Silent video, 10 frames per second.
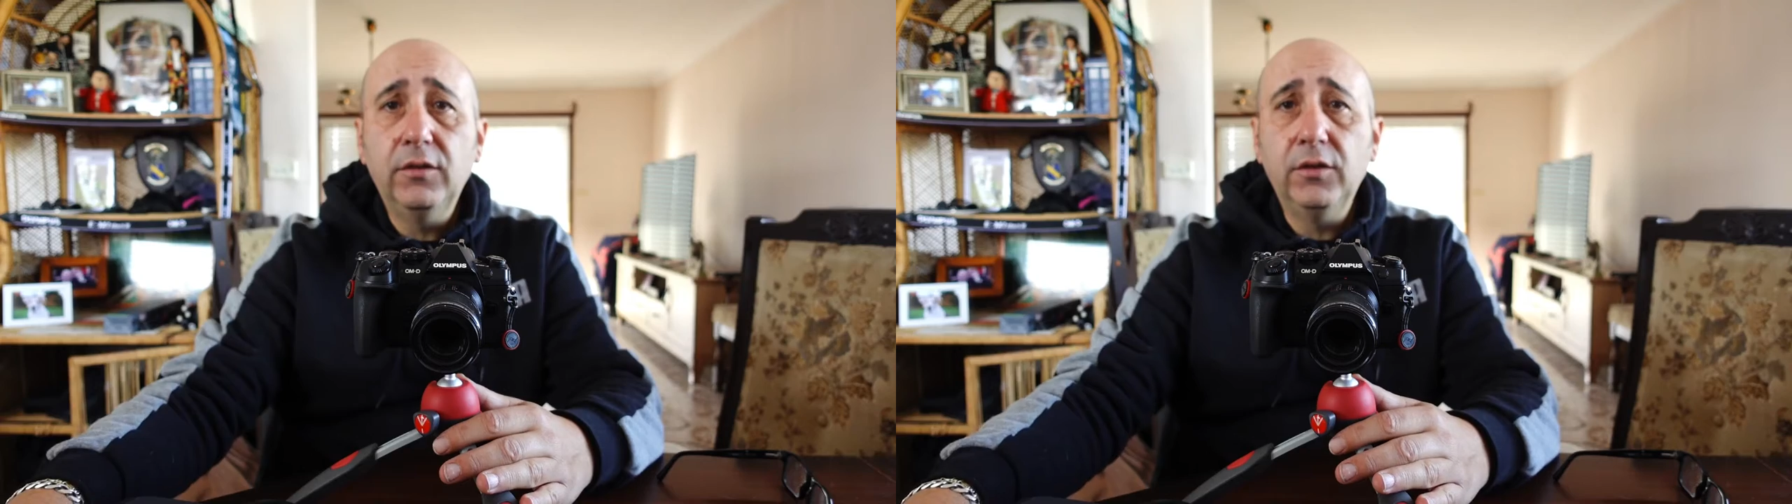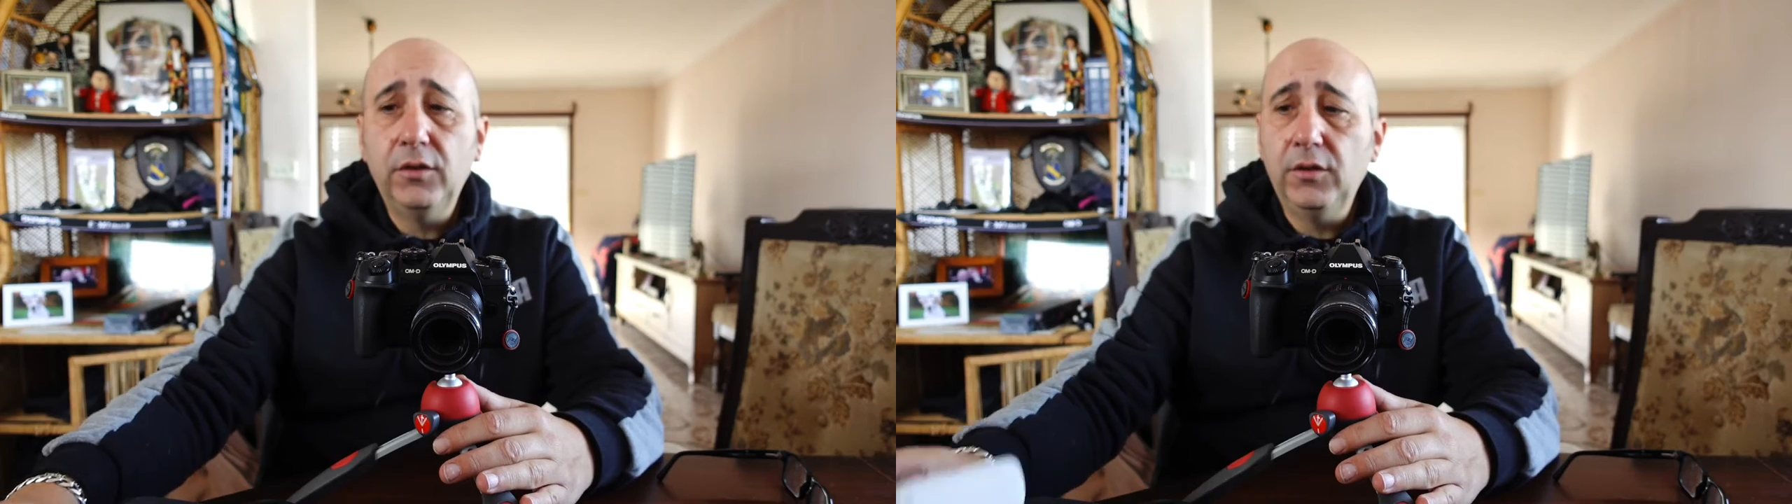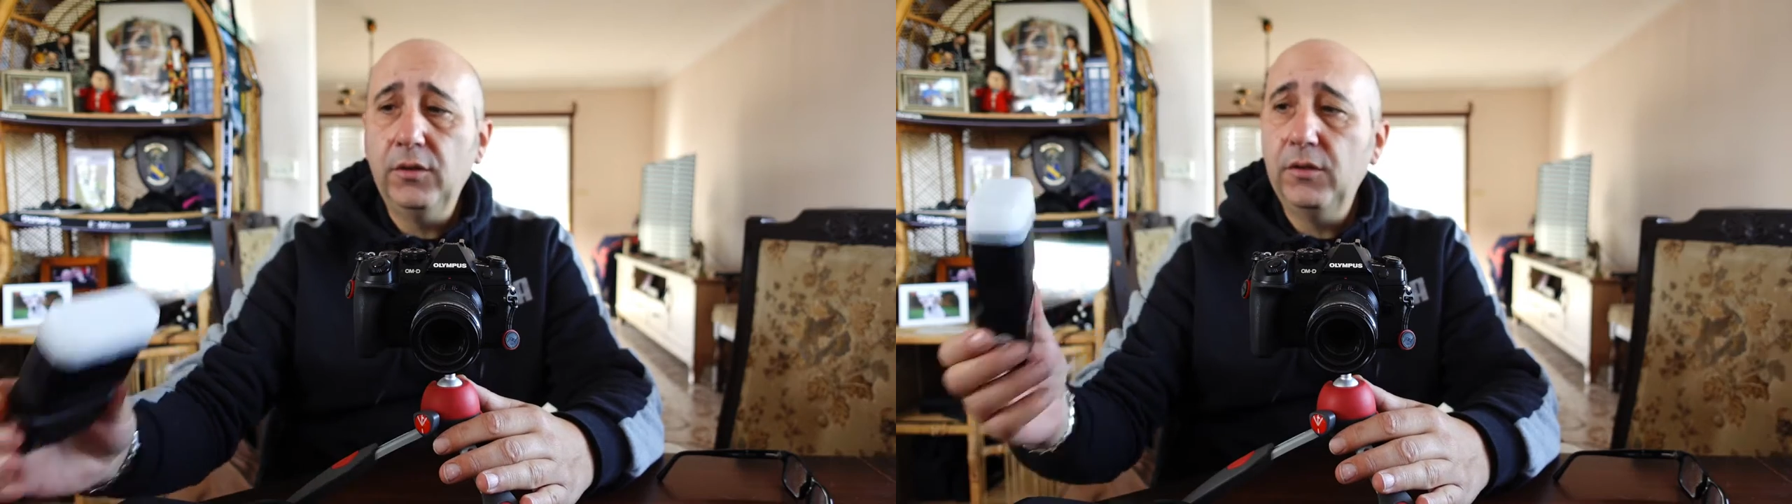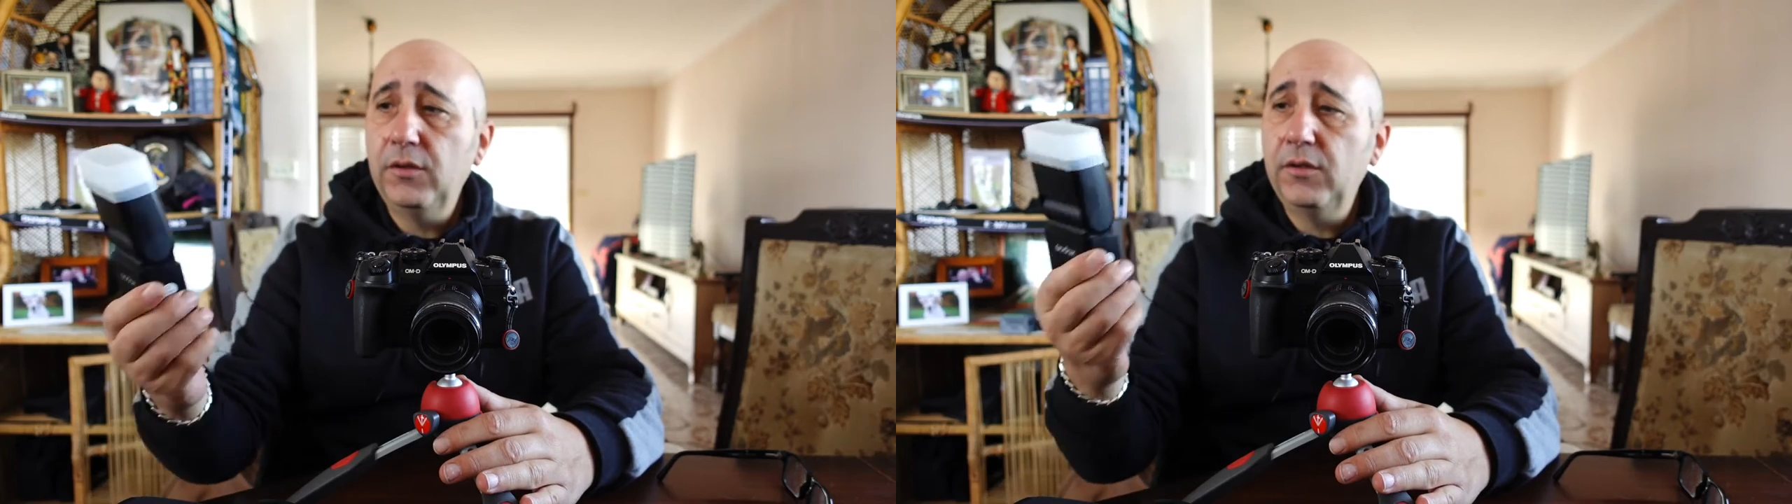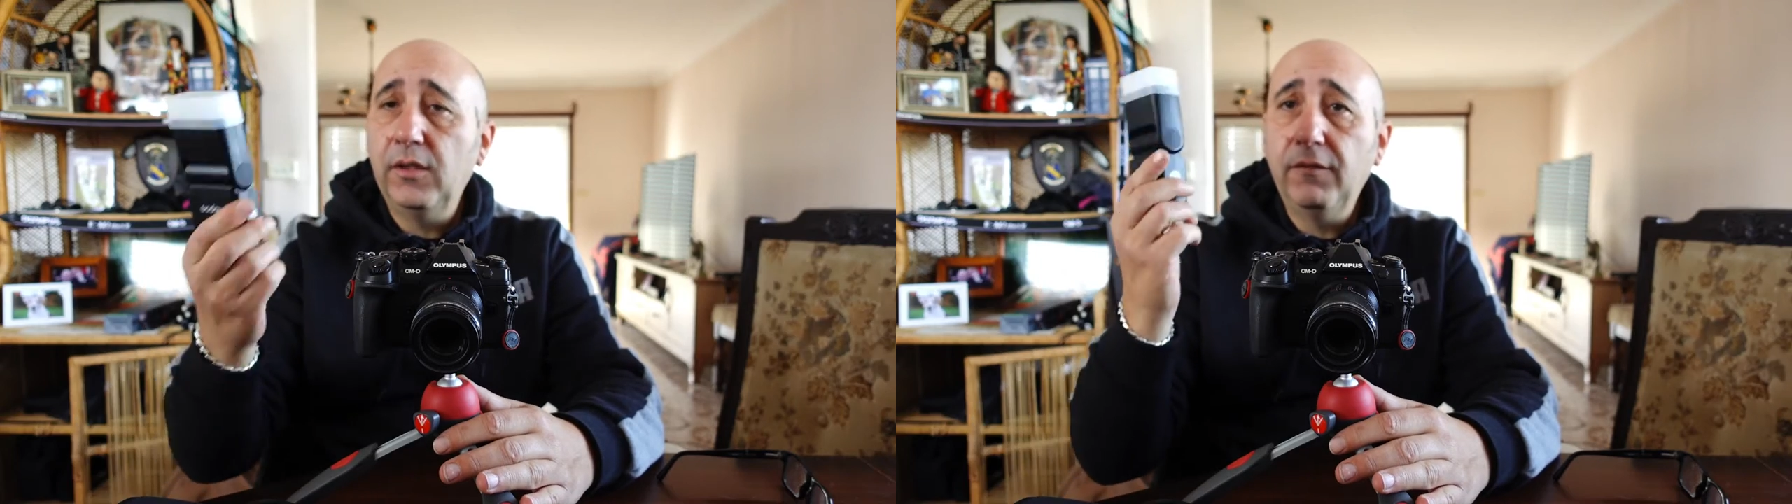to
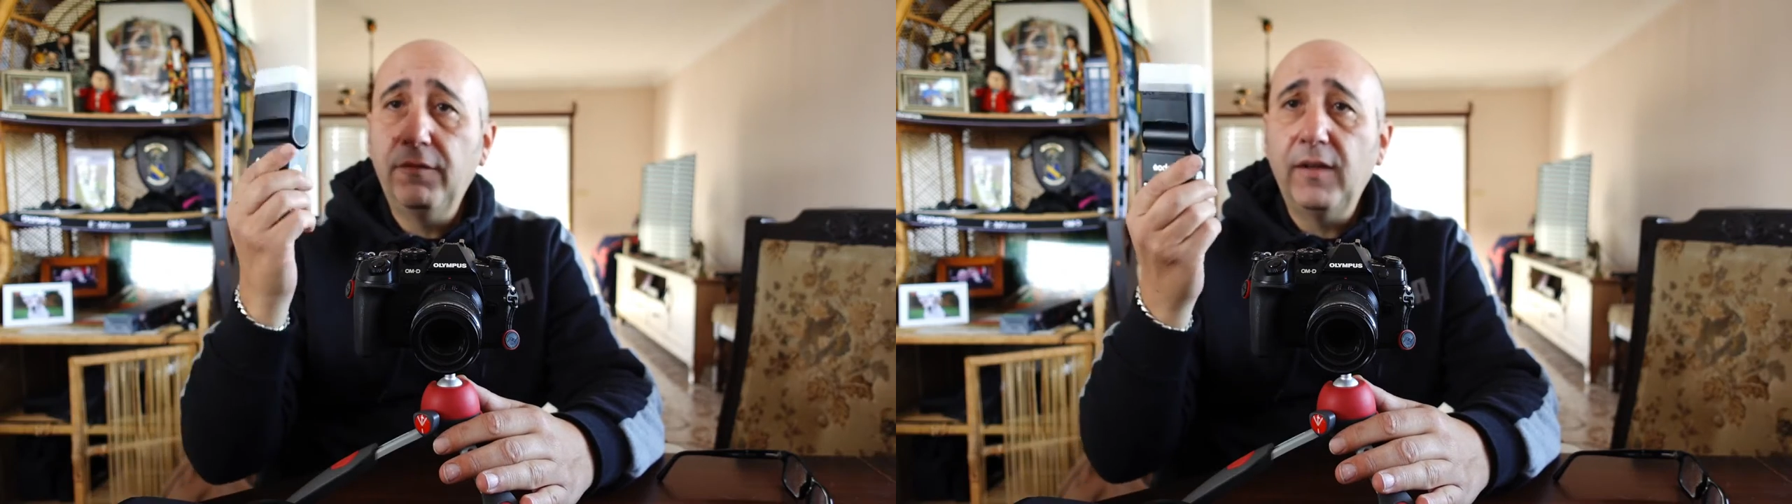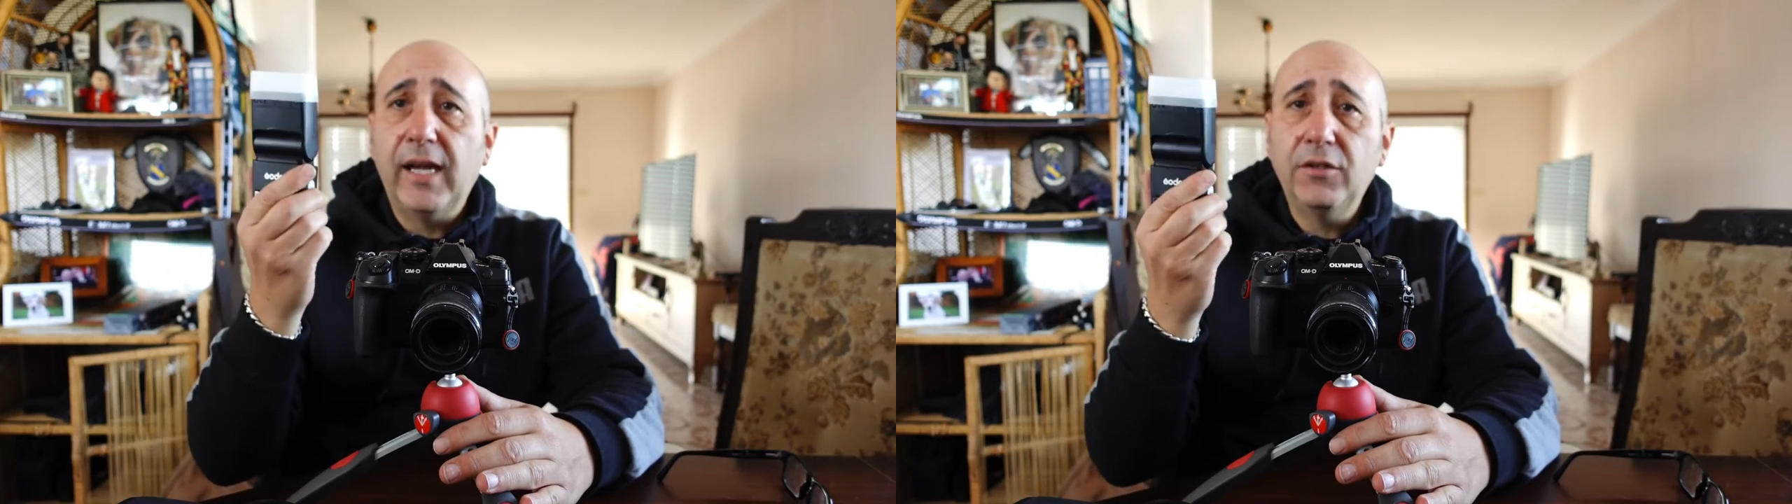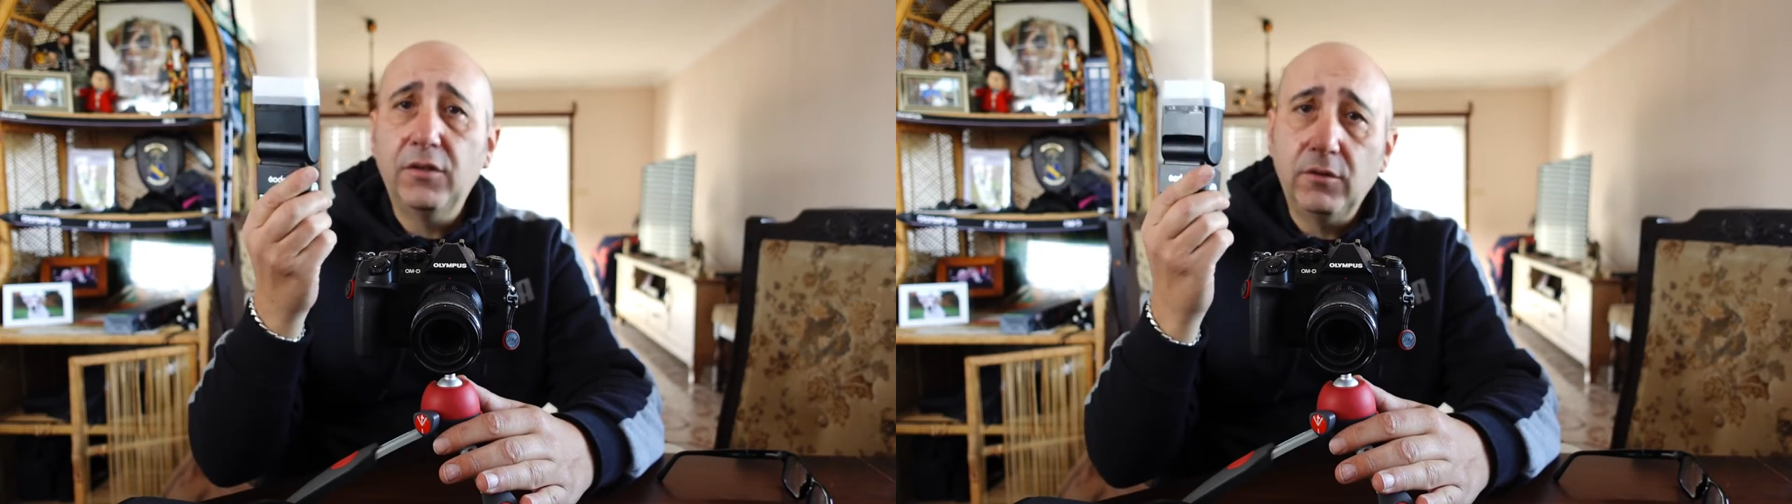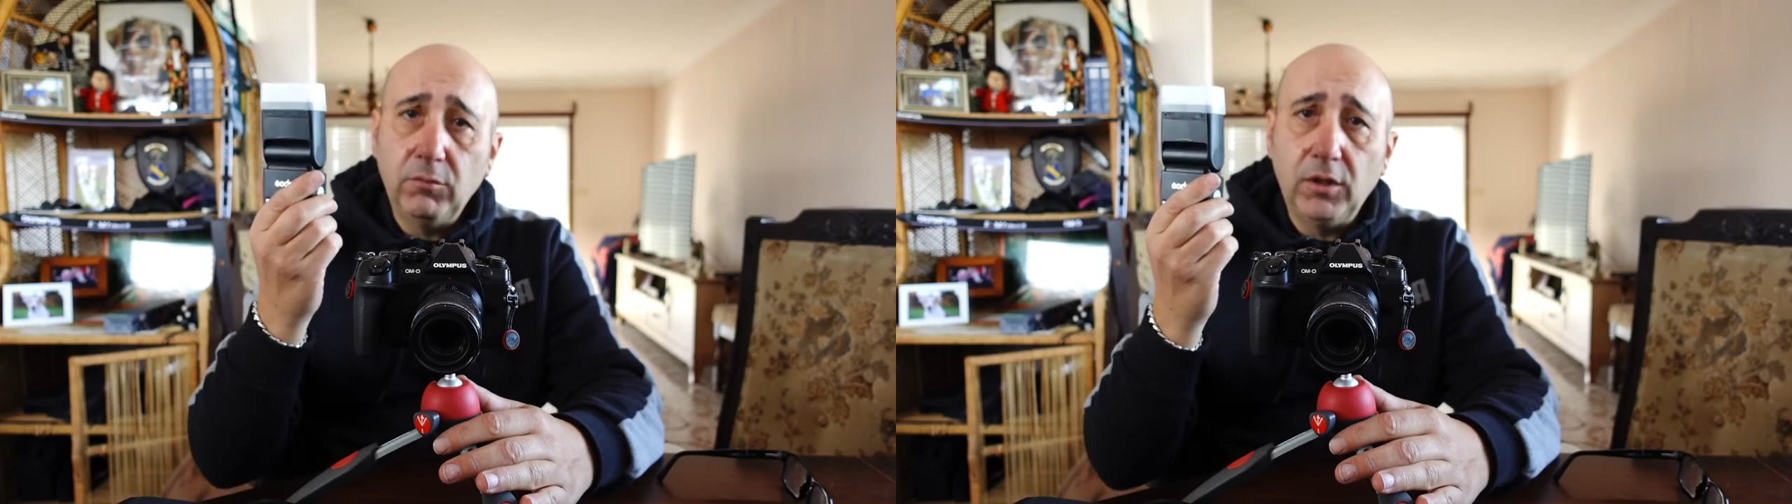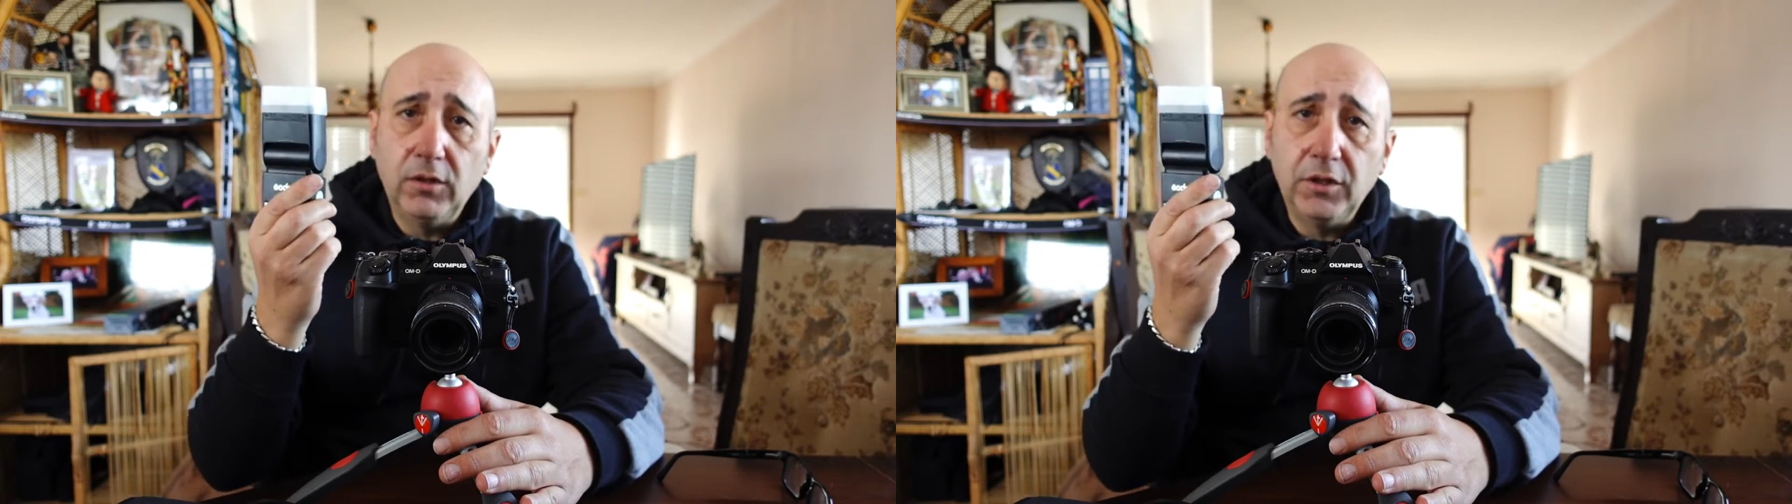use the flash as
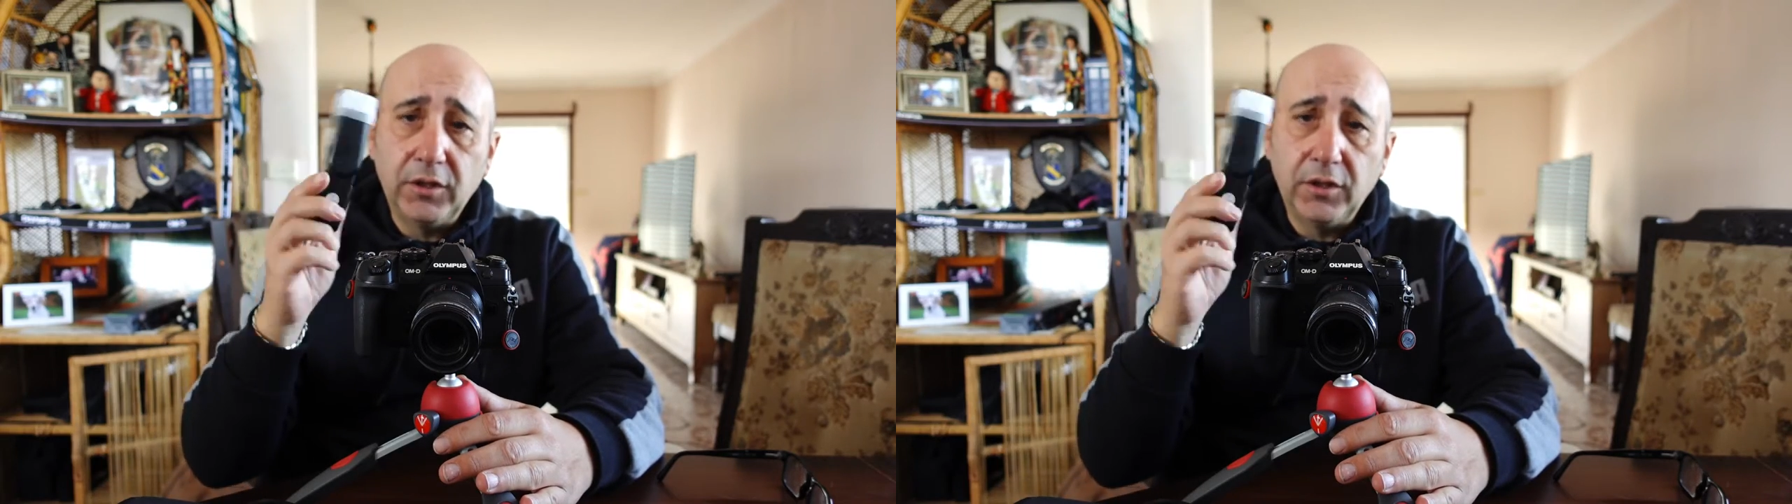well.